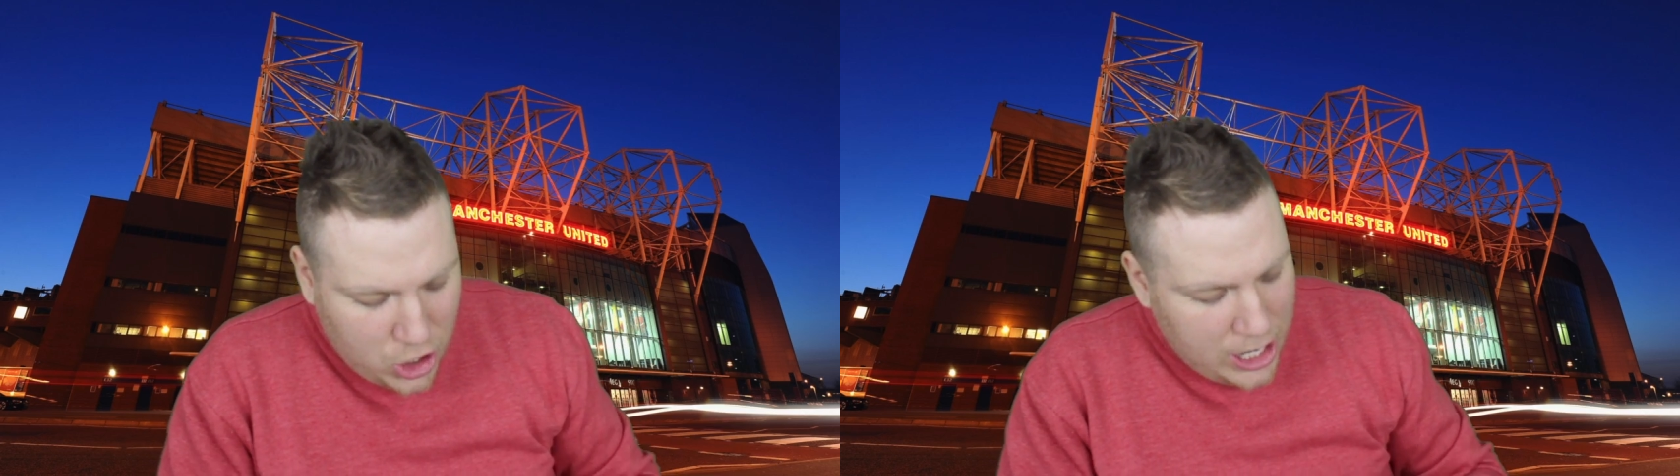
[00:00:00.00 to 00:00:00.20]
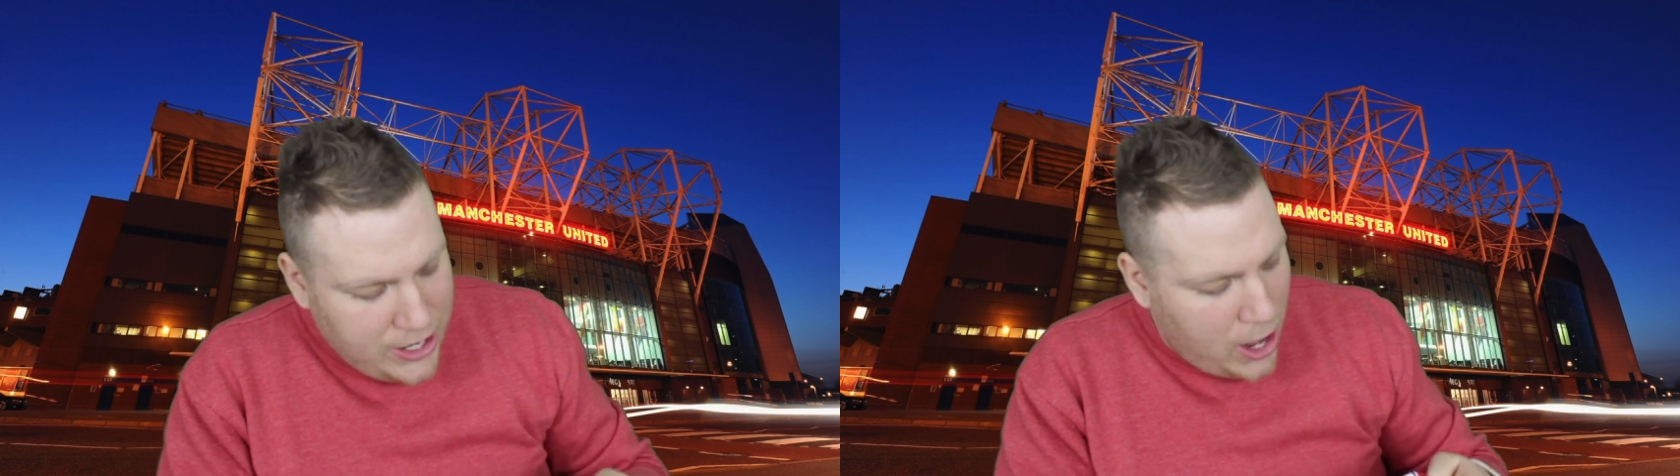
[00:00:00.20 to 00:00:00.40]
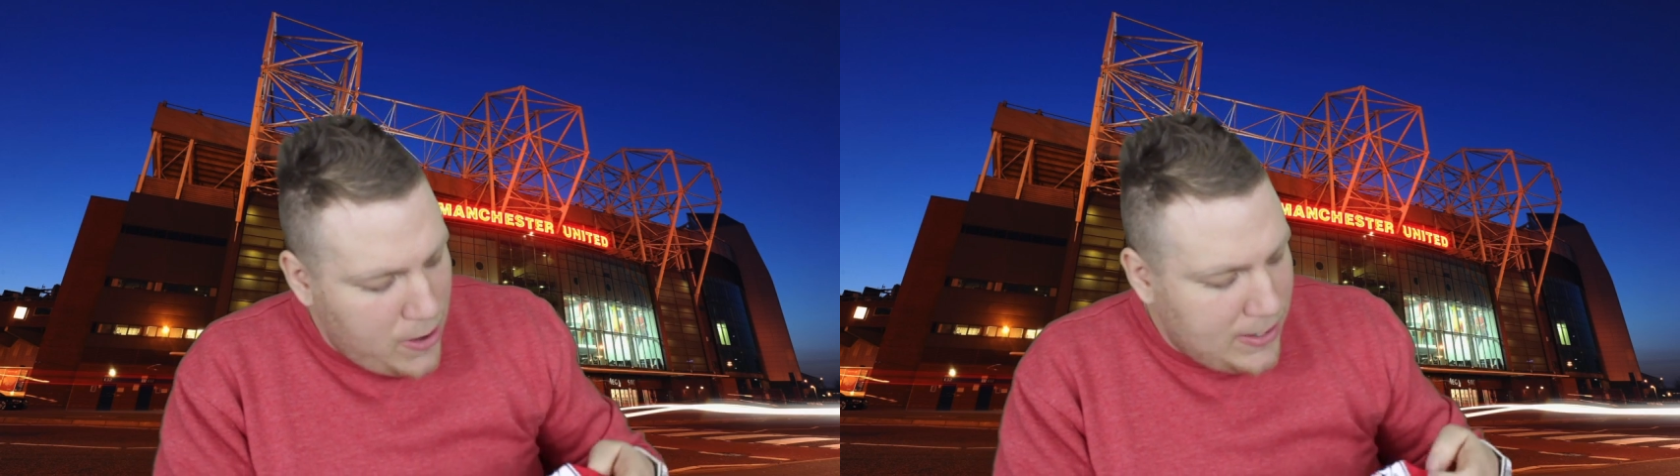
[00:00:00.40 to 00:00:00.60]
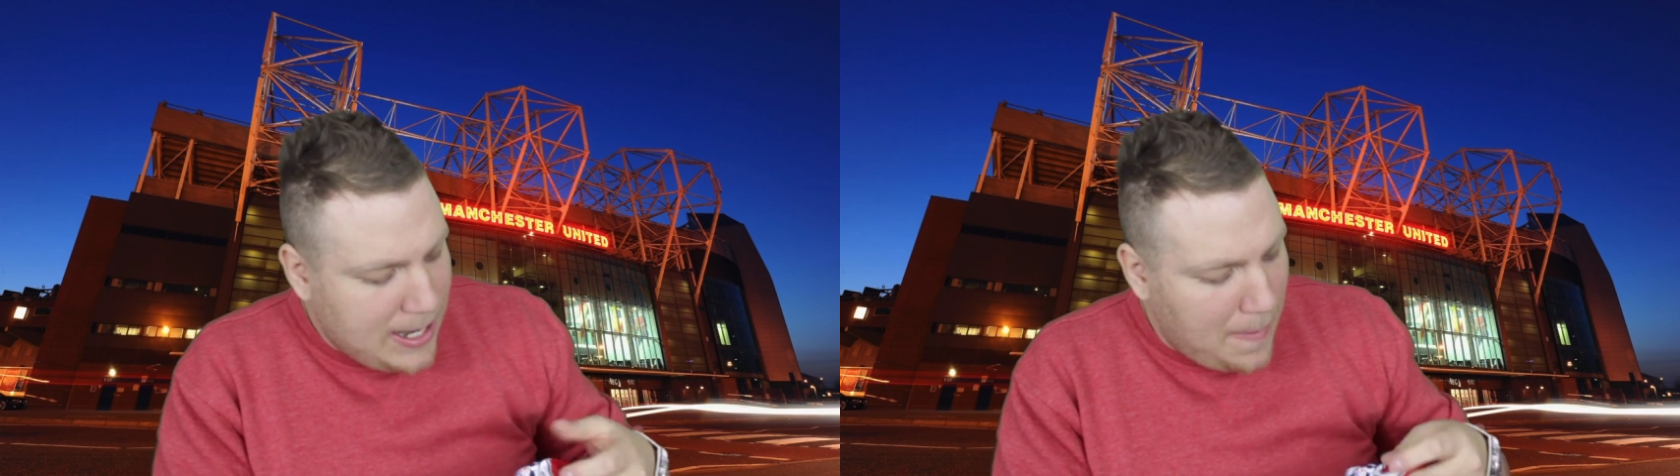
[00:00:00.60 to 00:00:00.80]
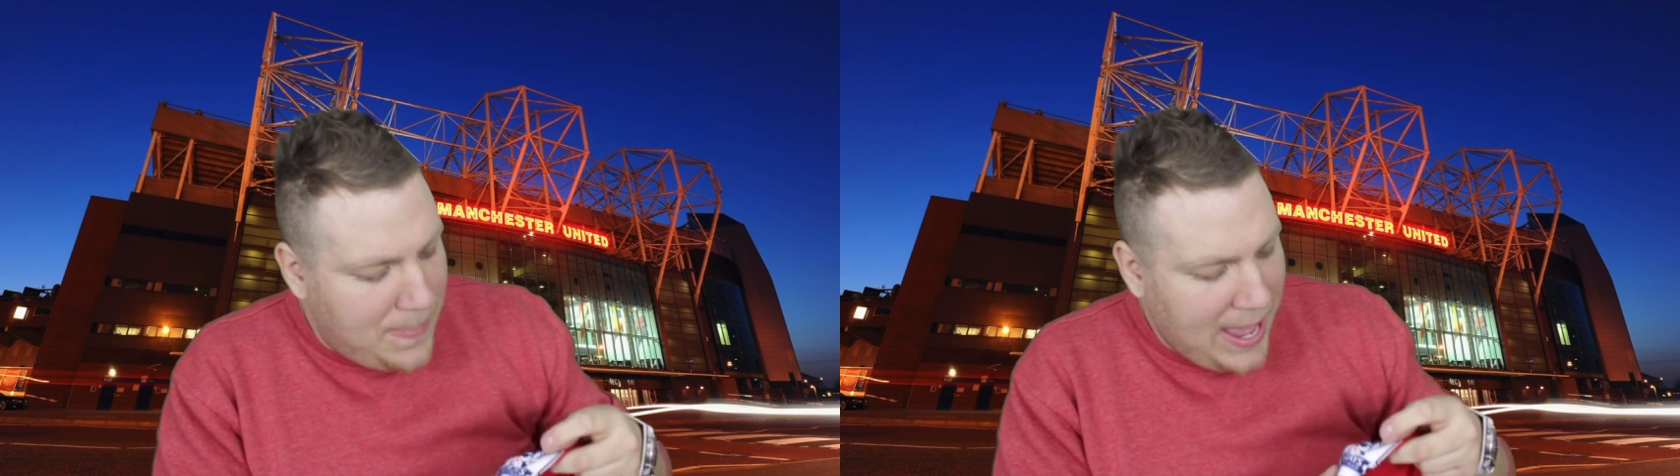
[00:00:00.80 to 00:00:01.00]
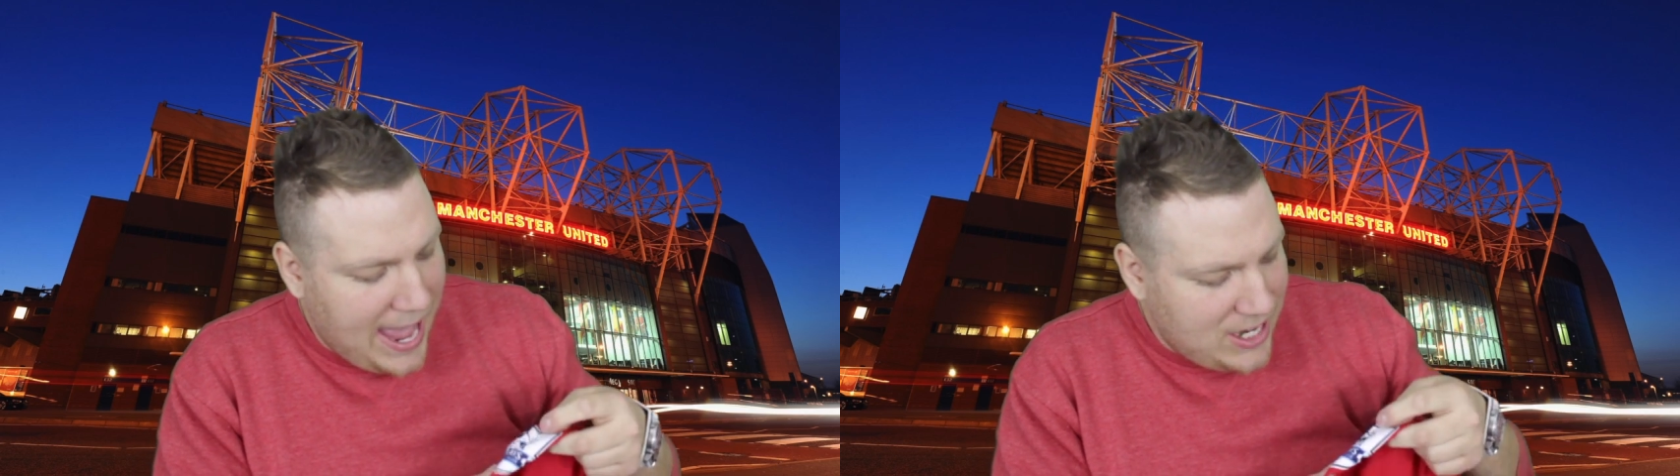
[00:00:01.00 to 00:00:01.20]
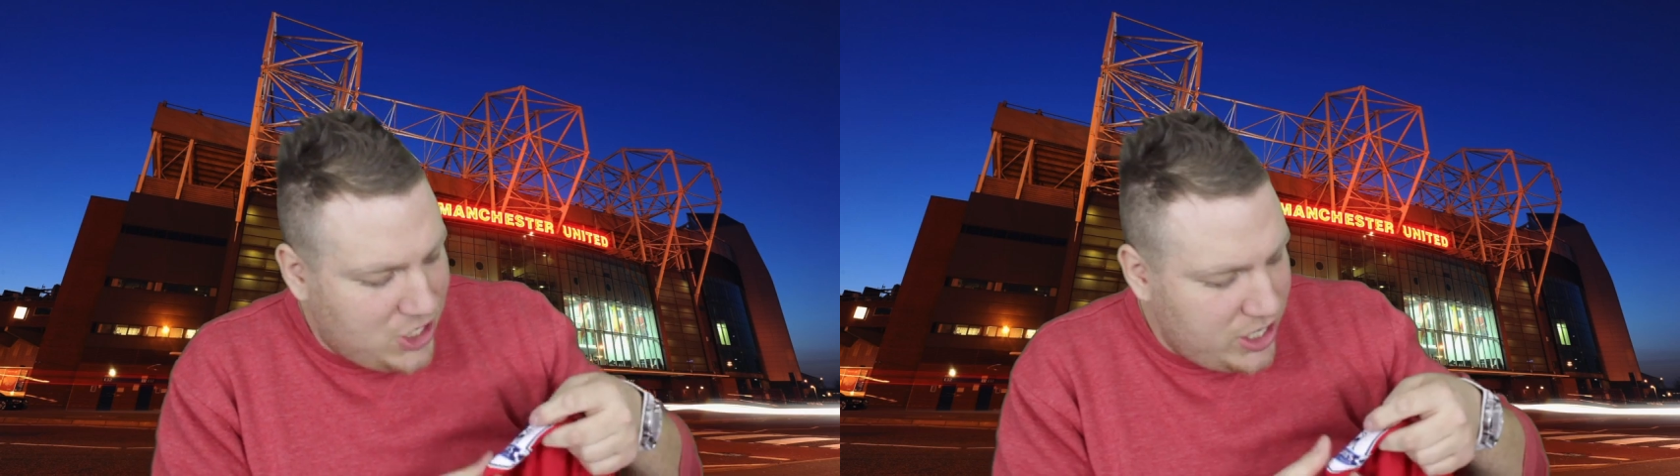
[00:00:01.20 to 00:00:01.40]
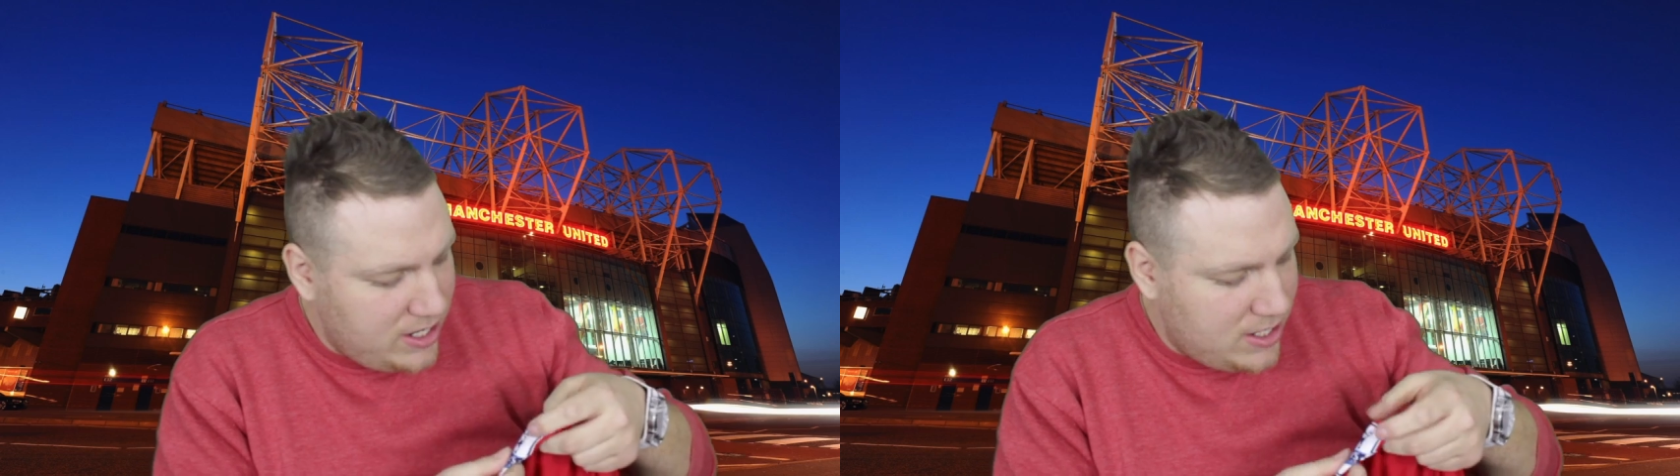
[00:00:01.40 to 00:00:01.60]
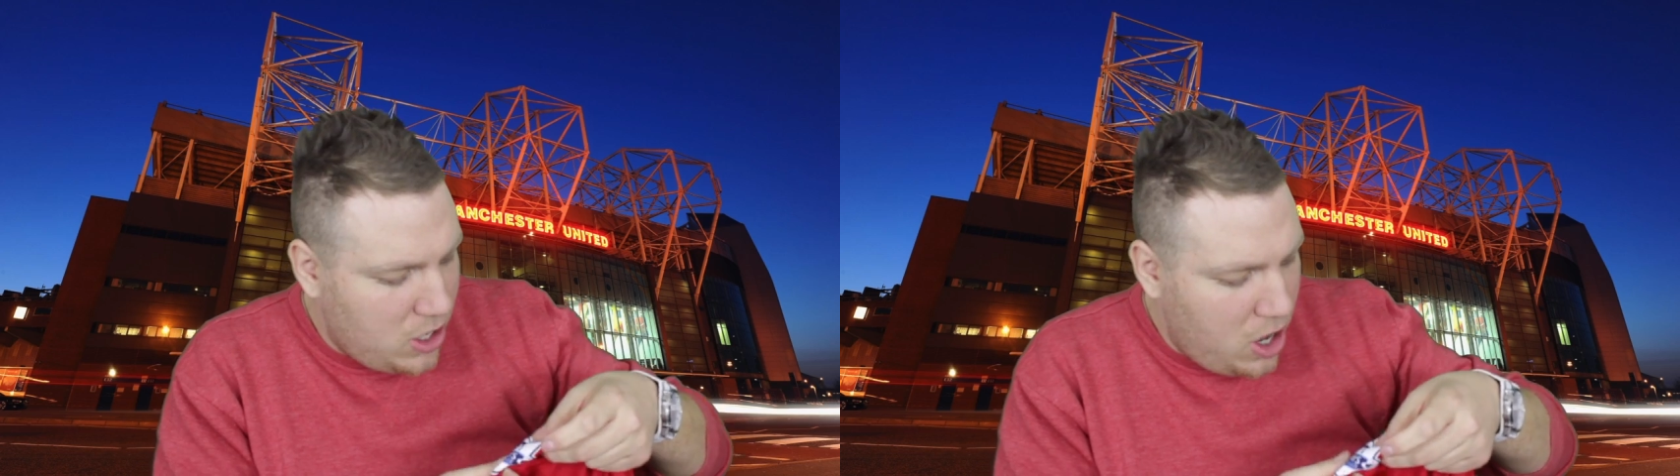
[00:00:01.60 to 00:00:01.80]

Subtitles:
Got those patches.